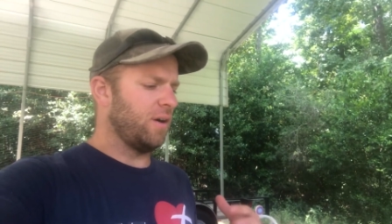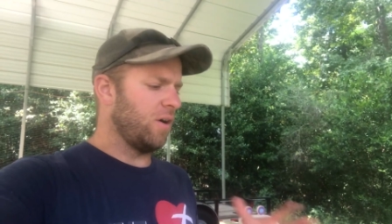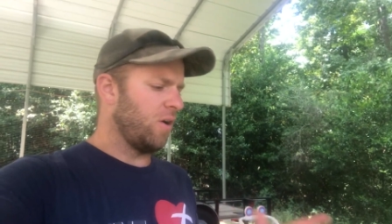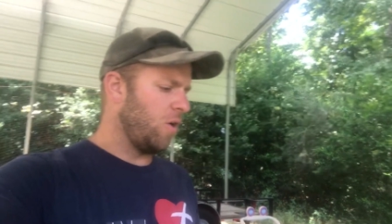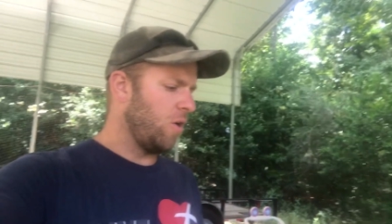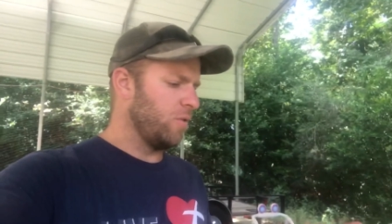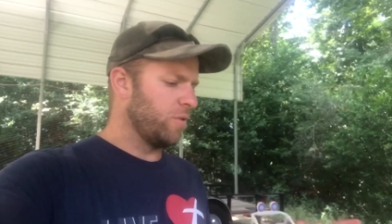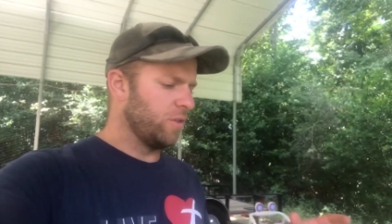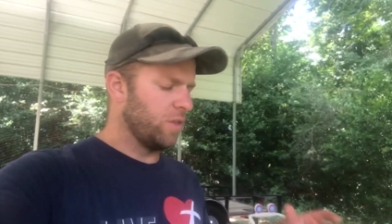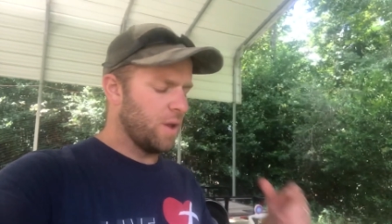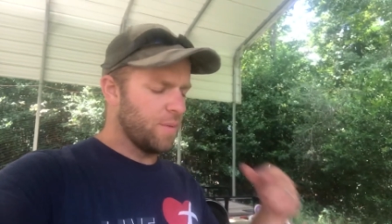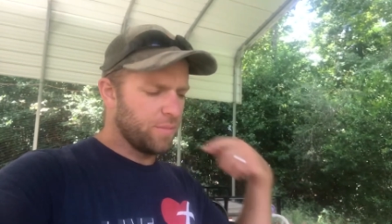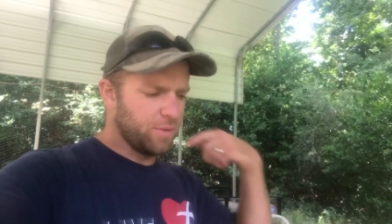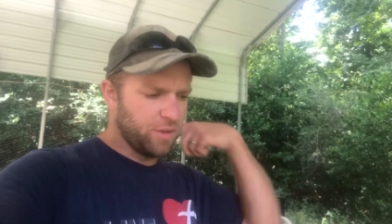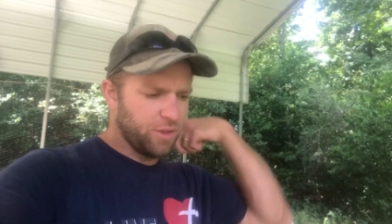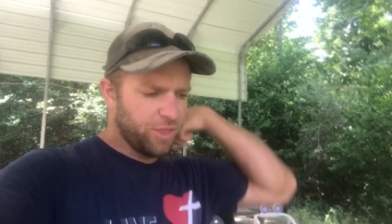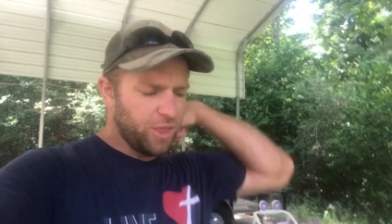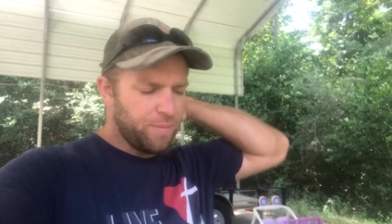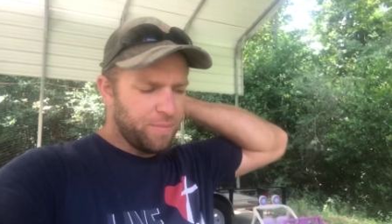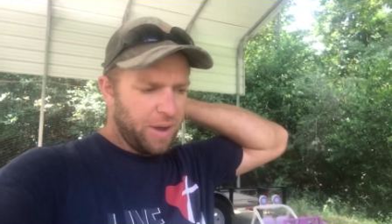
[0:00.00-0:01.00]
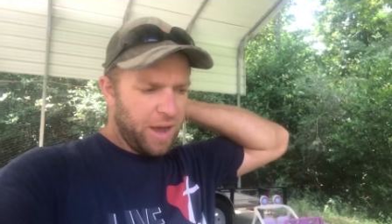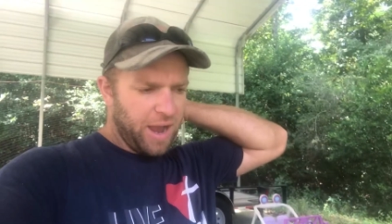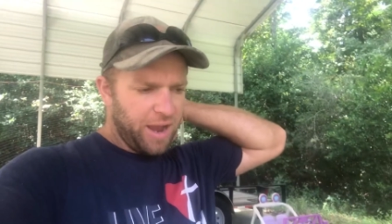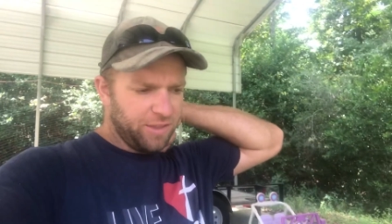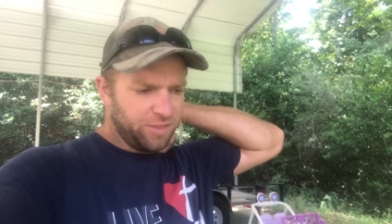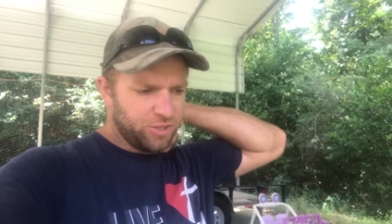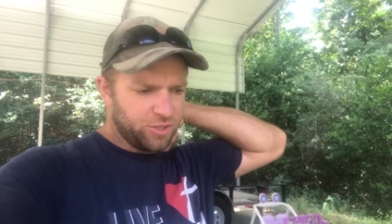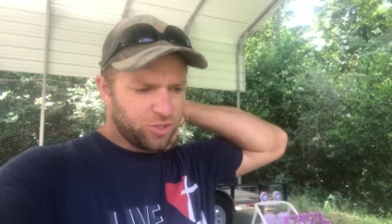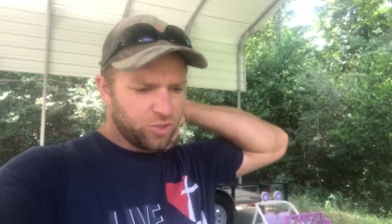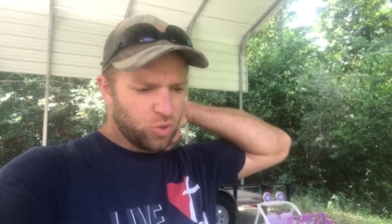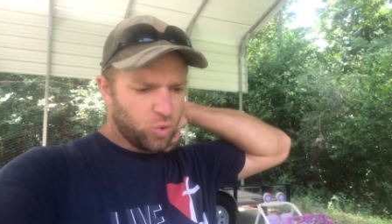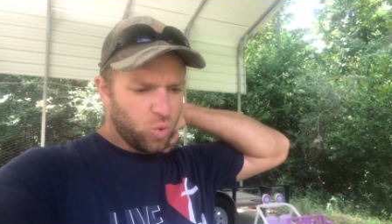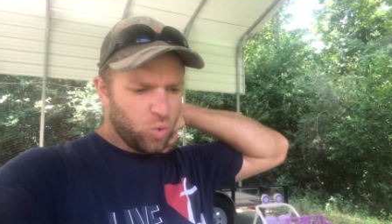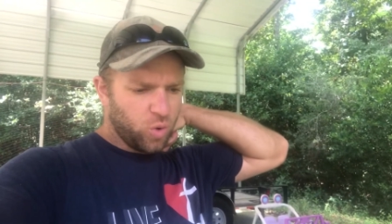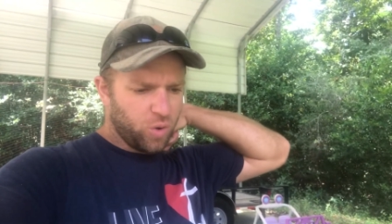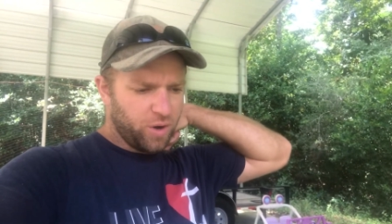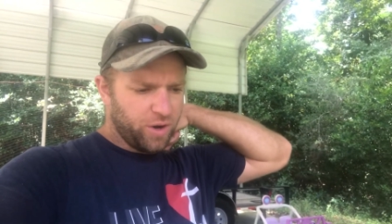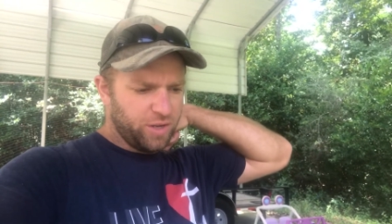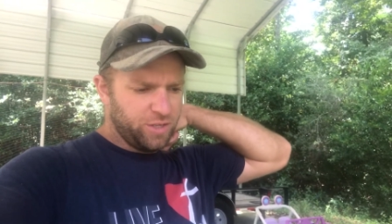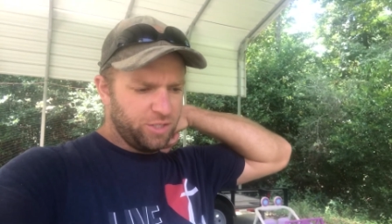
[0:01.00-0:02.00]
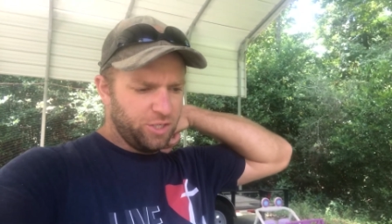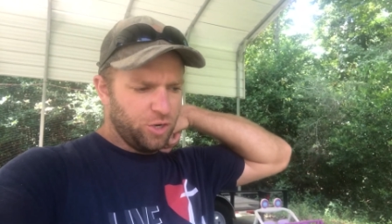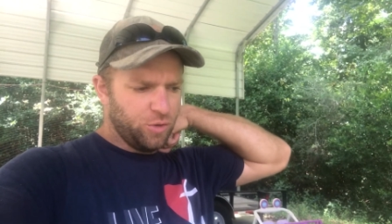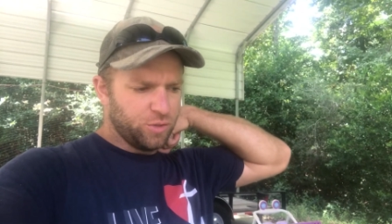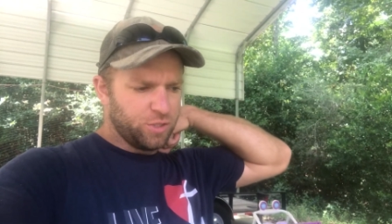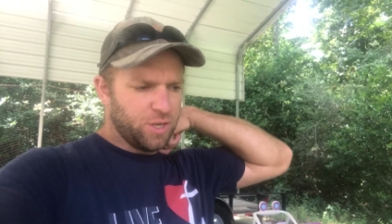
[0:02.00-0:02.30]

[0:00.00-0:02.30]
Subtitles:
all the lumber that they buy at the store is, you know,